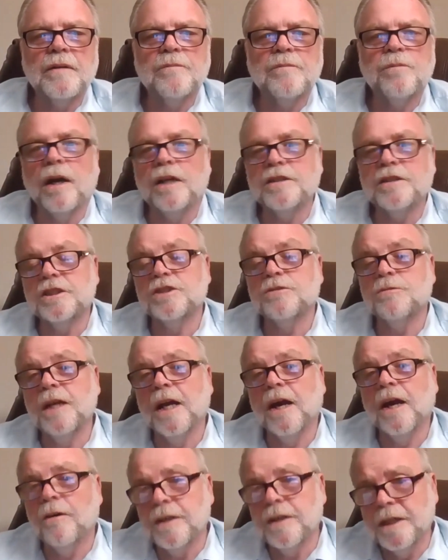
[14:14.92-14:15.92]
Process,
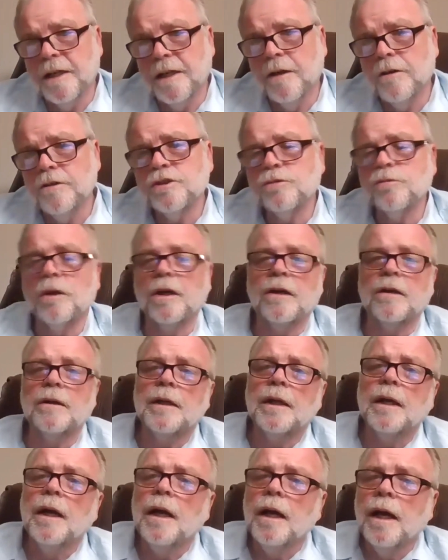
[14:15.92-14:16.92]
Reality, and Elsewhere,
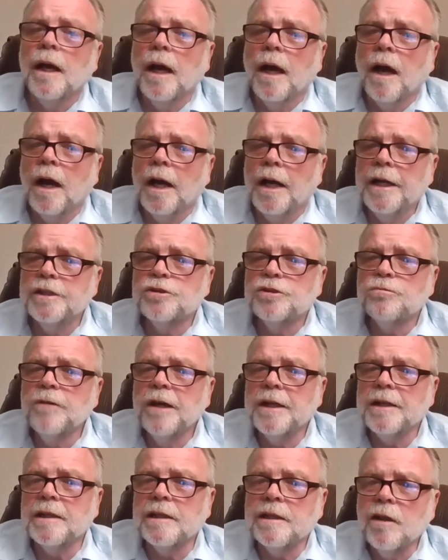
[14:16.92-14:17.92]
is
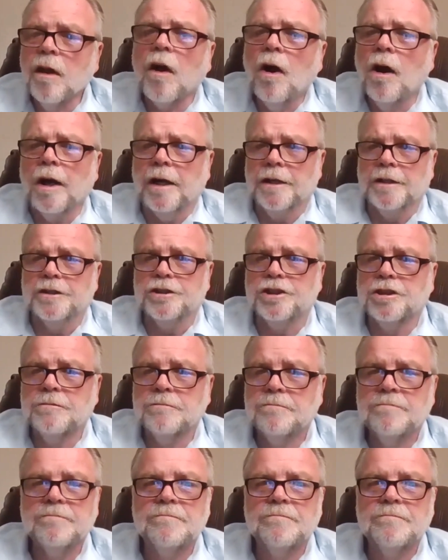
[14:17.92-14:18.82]
writ large